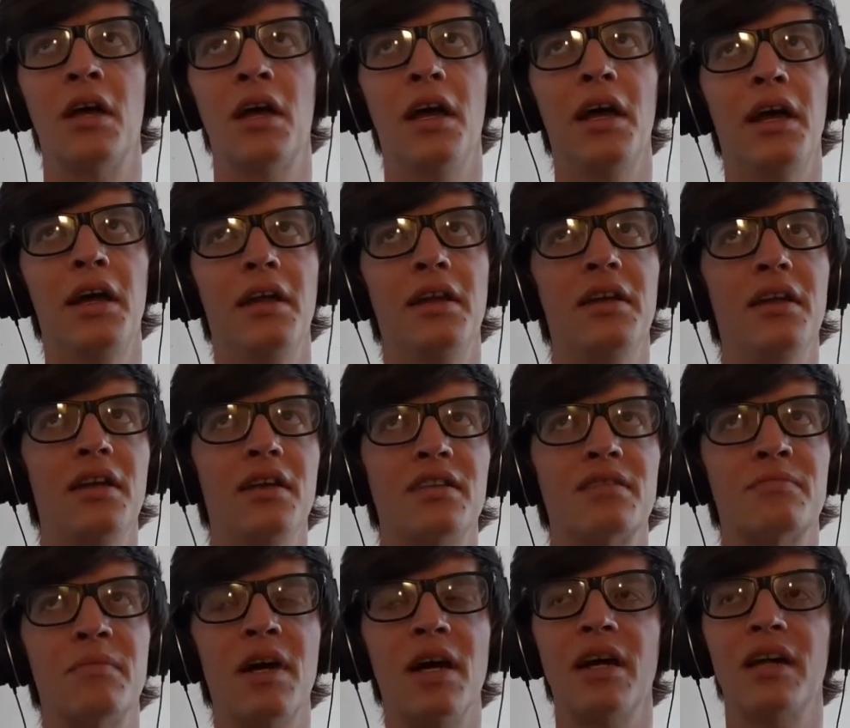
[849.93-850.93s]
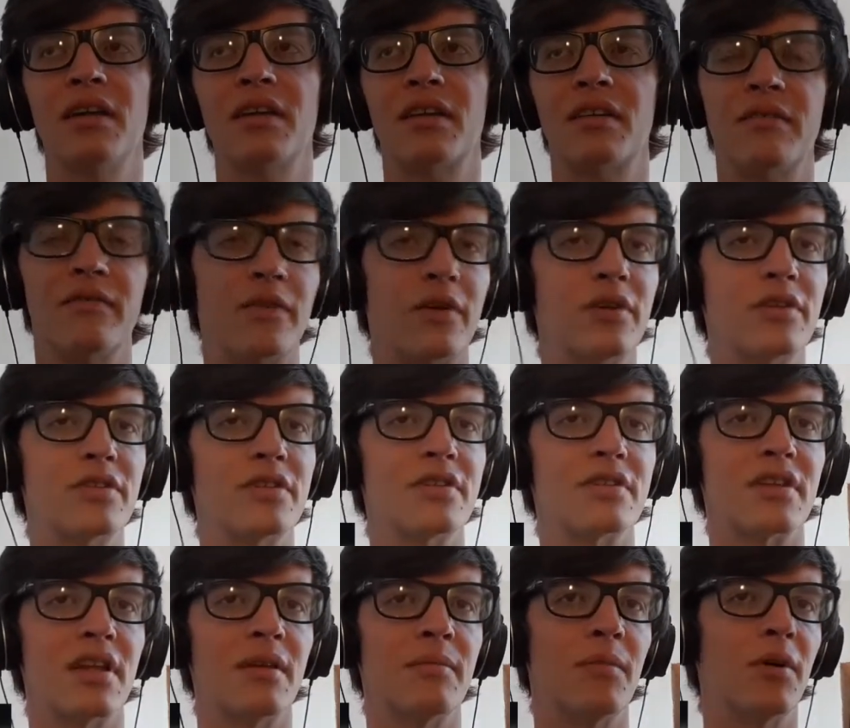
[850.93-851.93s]
and his mind converges
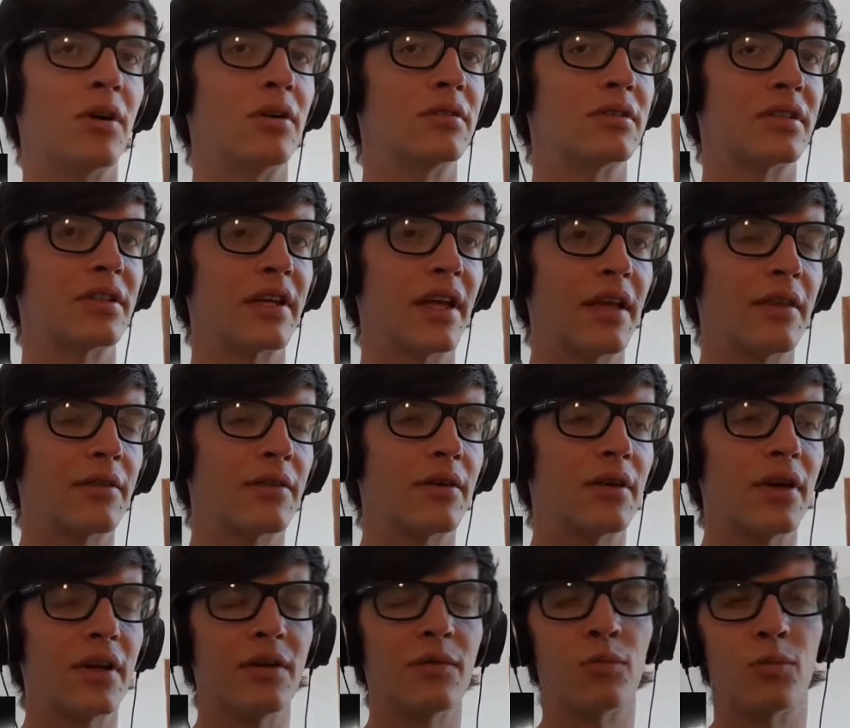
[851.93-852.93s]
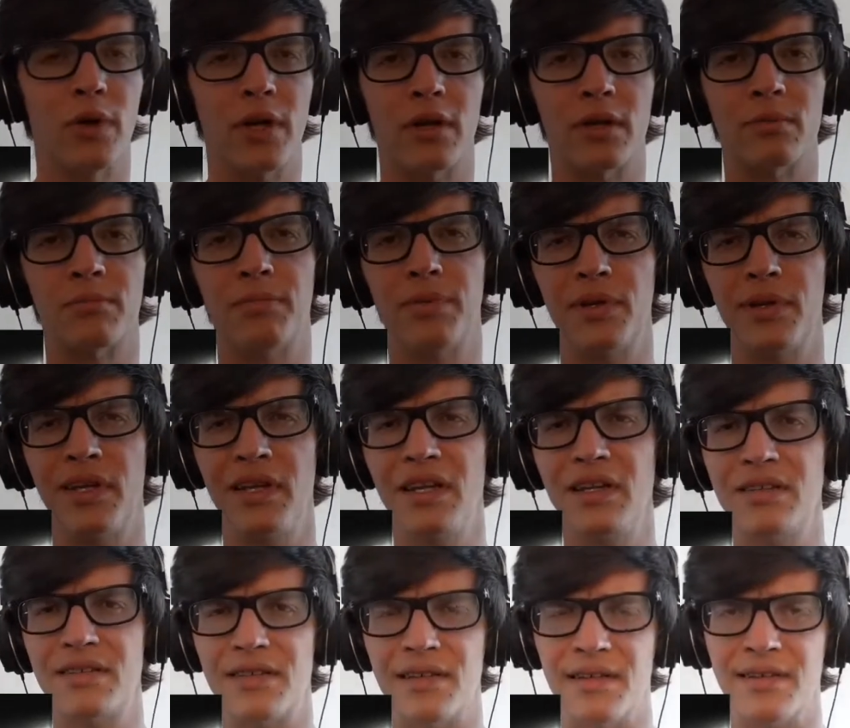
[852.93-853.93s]
them all together in weird
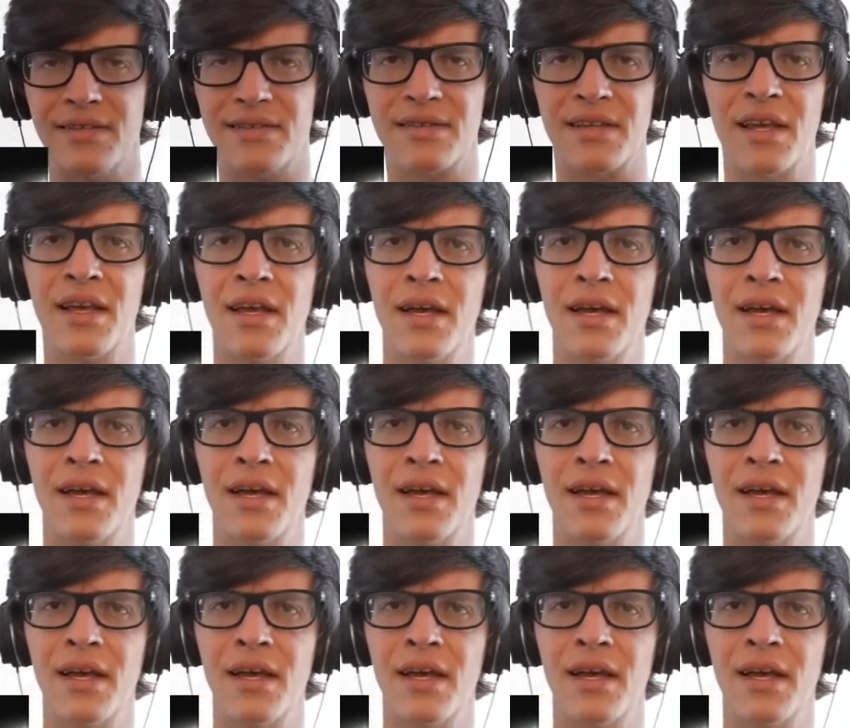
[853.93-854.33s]
pieces.